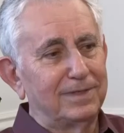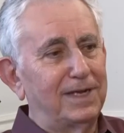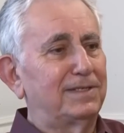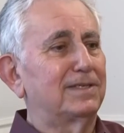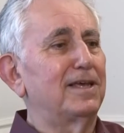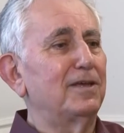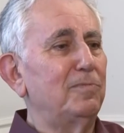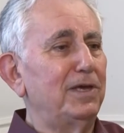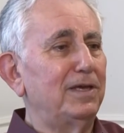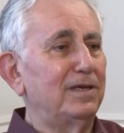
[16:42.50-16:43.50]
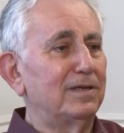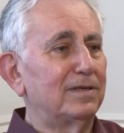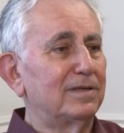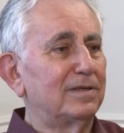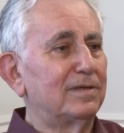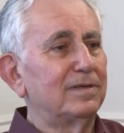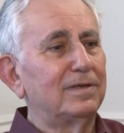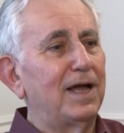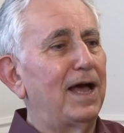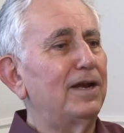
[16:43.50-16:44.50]
asking me,
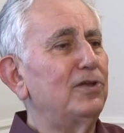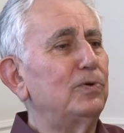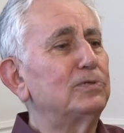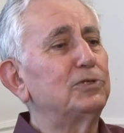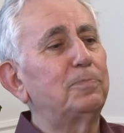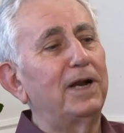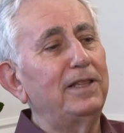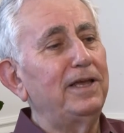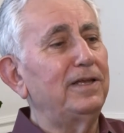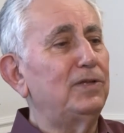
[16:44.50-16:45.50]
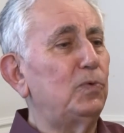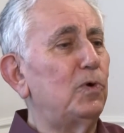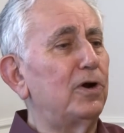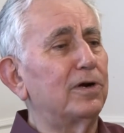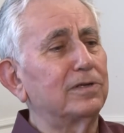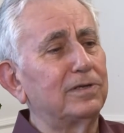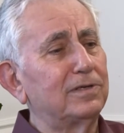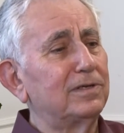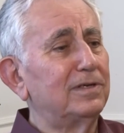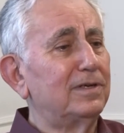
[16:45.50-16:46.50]
"Are you spreading the word
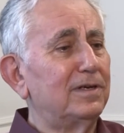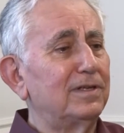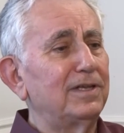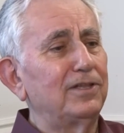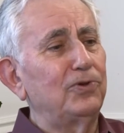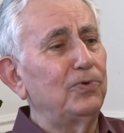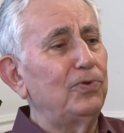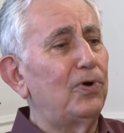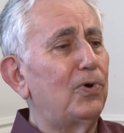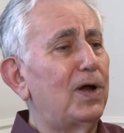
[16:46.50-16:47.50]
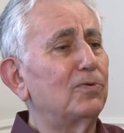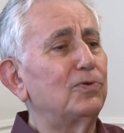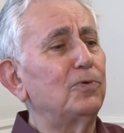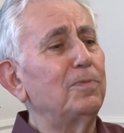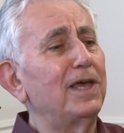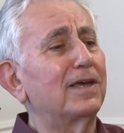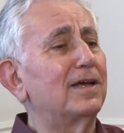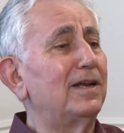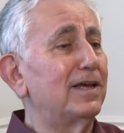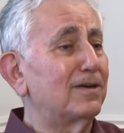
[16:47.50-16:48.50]
that you know how to make
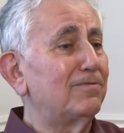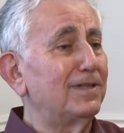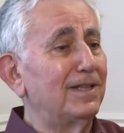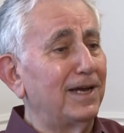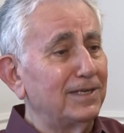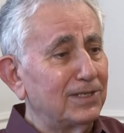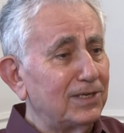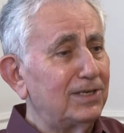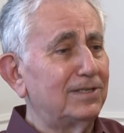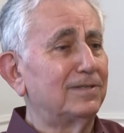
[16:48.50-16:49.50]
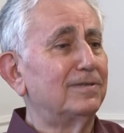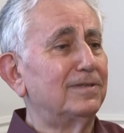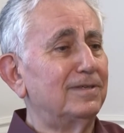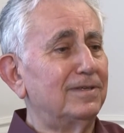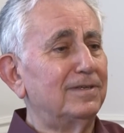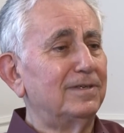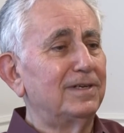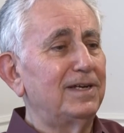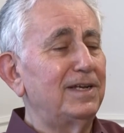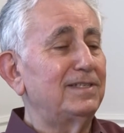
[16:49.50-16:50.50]
a liquid laser?"
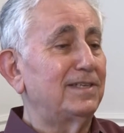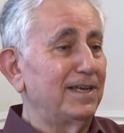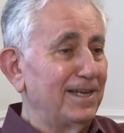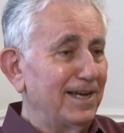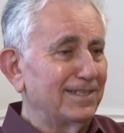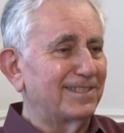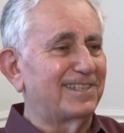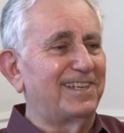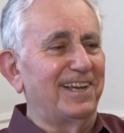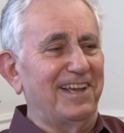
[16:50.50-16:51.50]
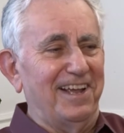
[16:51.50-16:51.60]
And I say, "Yes."